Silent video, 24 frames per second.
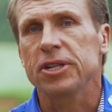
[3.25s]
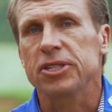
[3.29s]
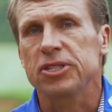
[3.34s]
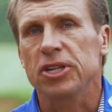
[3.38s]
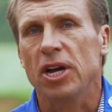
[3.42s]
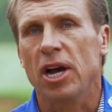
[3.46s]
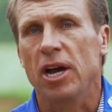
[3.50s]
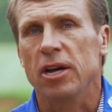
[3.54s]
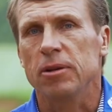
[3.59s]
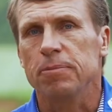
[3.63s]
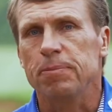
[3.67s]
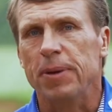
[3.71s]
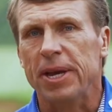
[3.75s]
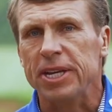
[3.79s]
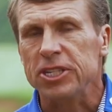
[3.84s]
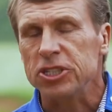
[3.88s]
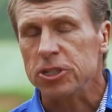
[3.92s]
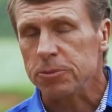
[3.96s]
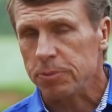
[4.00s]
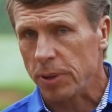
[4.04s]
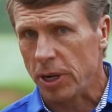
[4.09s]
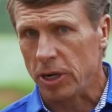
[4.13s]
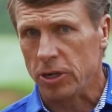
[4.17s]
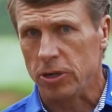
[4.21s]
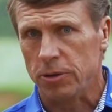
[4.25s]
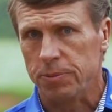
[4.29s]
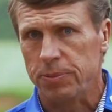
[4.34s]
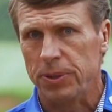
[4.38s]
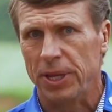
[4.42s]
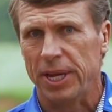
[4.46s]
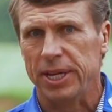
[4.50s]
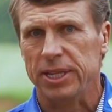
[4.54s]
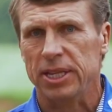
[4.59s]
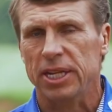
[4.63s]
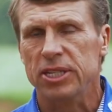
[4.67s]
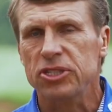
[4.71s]
done basic bunker
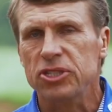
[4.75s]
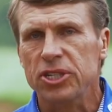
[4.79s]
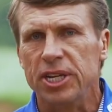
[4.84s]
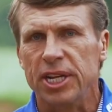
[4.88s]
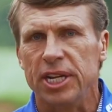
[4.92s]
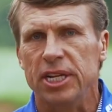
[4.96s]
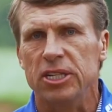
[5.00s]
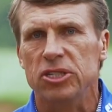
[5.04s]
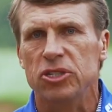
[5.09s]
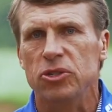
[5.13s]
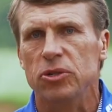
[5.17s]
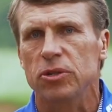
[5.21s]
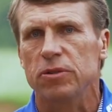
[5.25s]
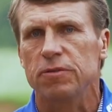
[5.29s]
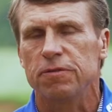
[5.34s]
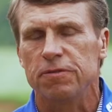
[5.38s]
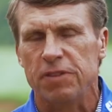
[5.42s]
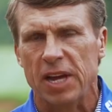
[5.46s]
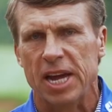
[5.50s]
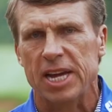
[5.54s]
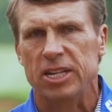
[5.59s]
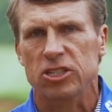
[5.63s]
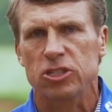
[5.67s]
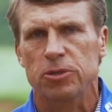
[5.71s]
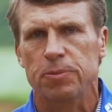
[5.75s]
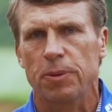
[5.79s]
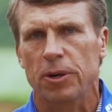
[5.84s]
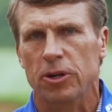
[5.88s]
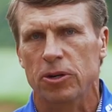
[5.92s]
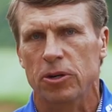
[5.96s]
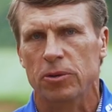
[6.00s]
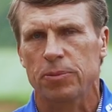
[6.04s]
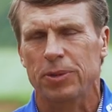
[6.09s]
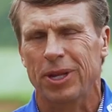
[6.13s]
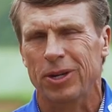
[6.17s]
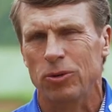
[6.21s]
play. Let's get into advanced
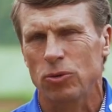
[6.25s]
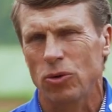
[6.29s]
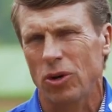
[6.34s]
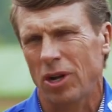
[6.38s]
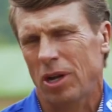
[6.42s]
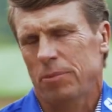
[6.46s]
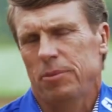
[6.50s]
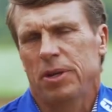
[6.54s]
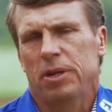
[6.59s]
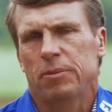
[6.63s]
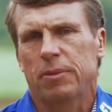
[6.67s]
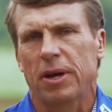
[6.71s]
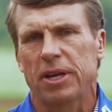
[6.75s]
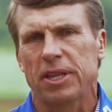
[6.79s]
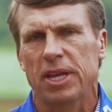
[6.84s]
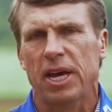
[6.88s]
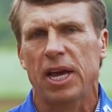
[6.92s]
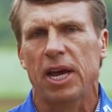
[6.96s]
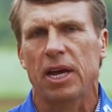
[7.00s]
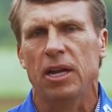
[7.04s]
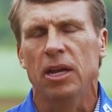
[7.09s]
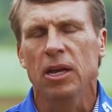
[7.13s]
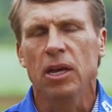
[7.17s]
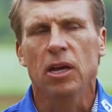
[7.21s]
bunker play. What do I mean by that?